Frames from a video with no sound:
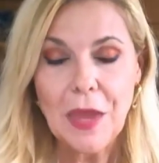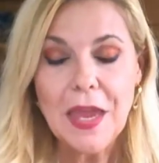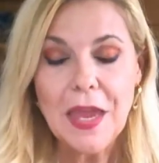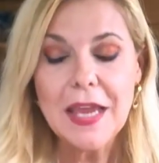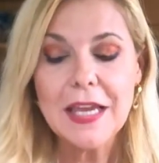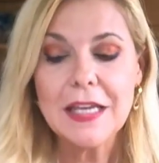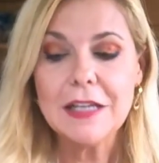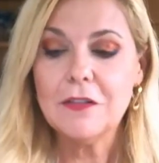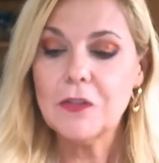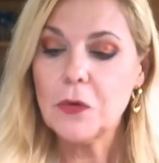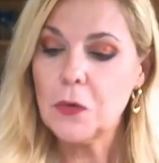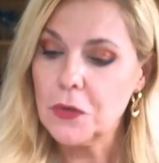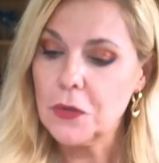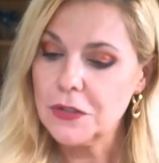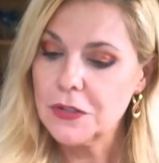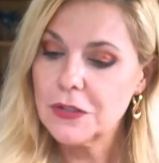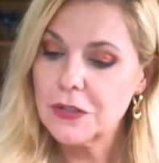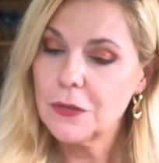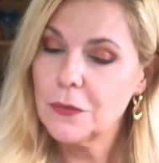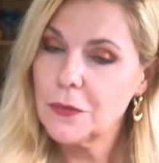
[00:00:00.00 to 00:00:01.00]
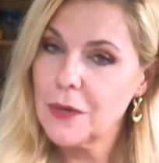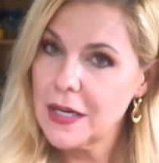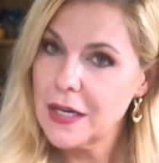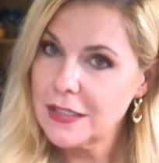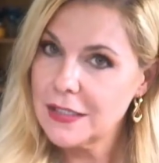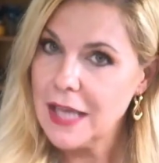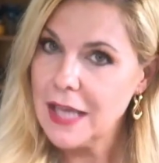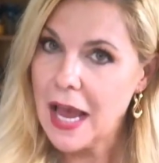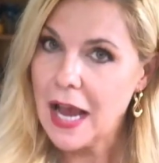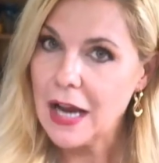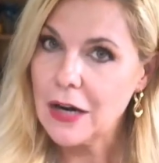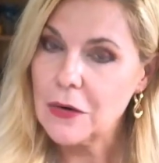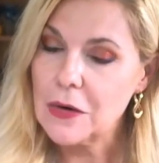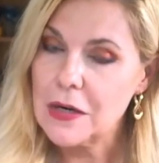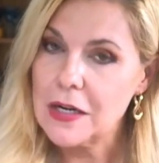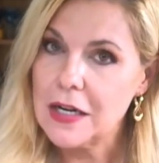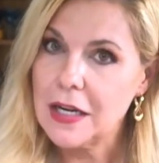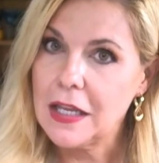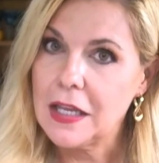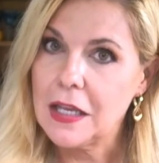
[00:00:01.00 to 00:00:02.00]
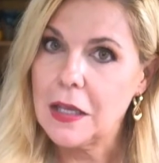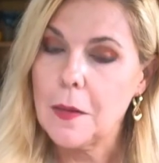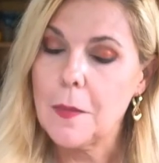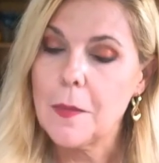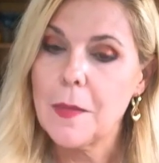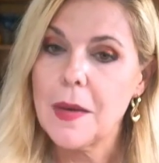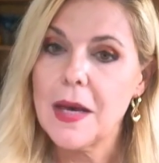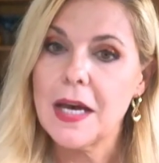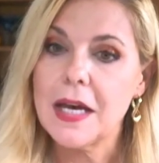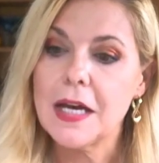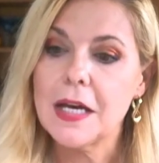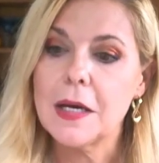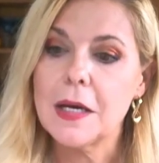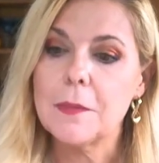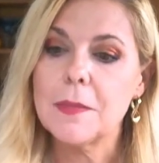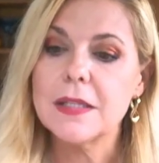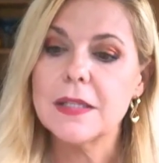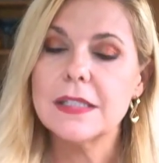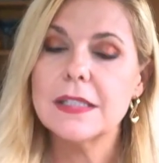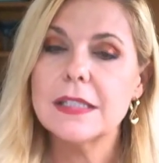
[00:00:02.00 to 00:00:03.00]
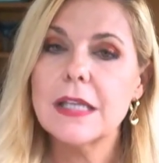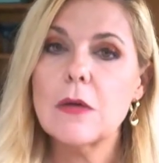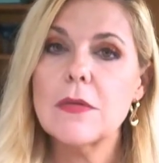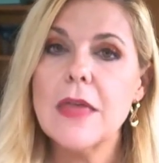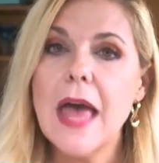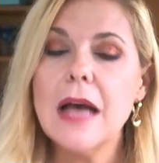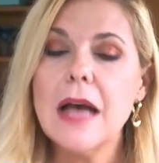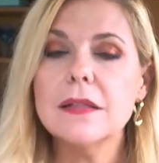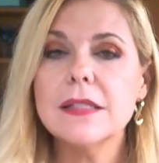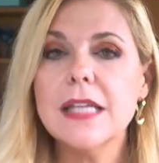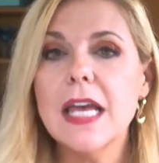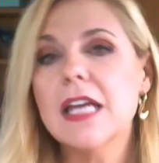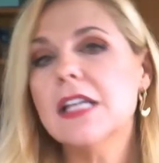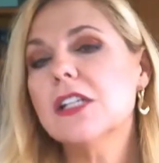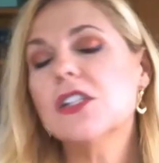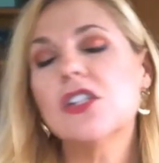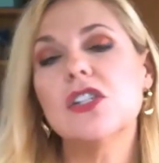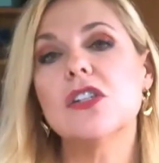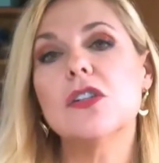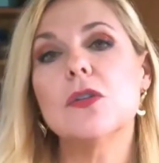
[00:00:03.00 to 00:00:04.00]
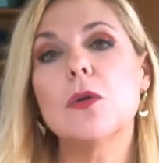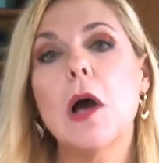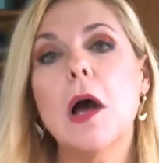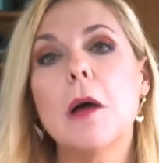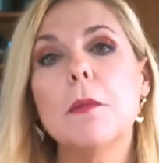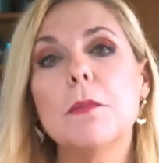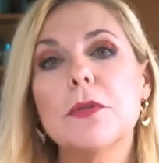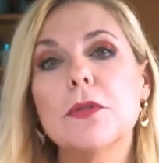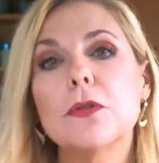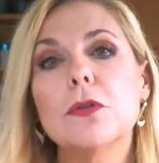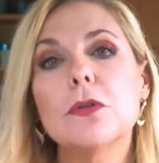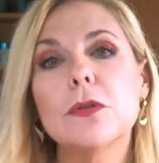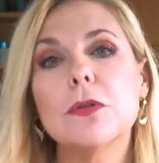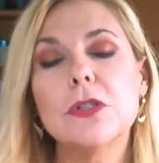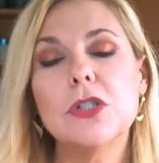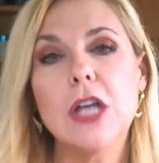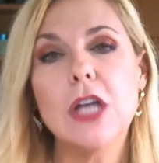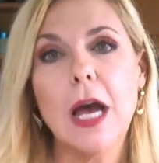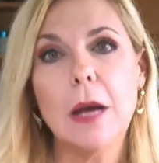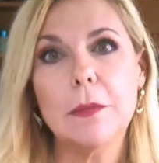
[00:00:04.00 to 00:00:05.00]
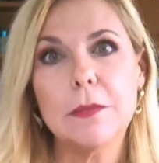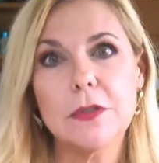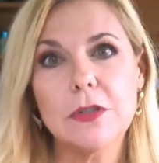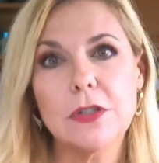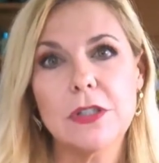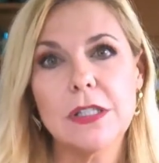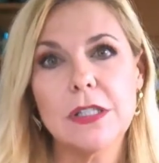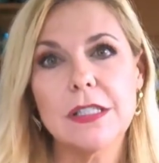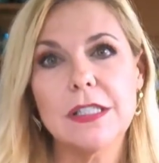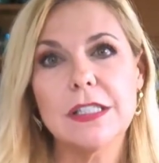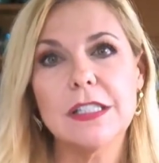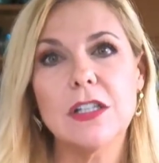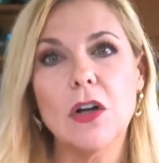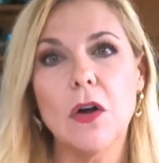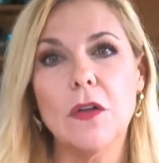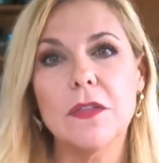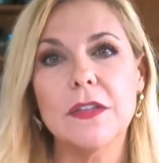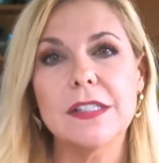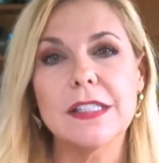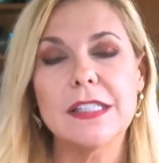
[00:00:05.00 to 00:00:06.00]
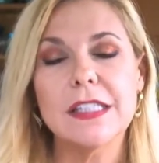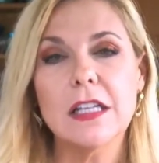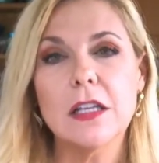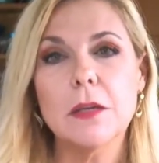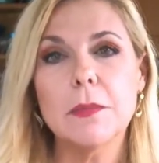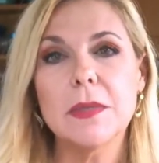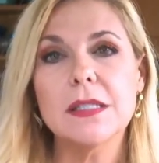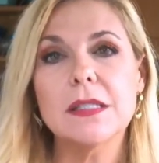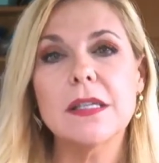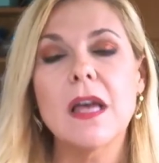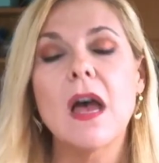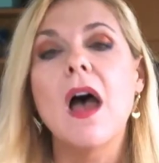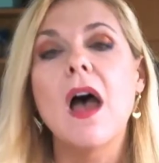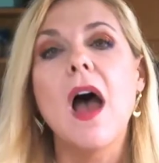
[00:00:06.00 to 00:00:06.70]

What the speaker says: And of course the RACE acronym. So that takes you up through the chapters listed on the syllabus.